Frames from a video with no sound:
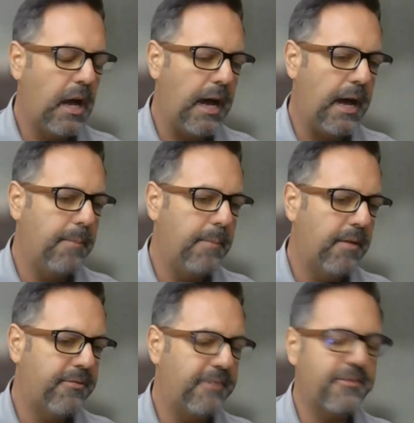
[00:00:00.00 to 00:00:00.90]

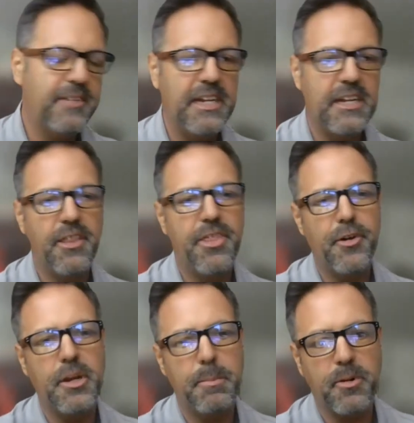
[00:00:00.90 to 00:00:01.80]
15 and
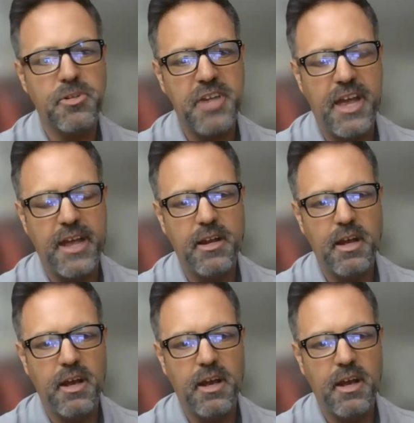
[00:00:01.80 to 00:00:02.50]
30%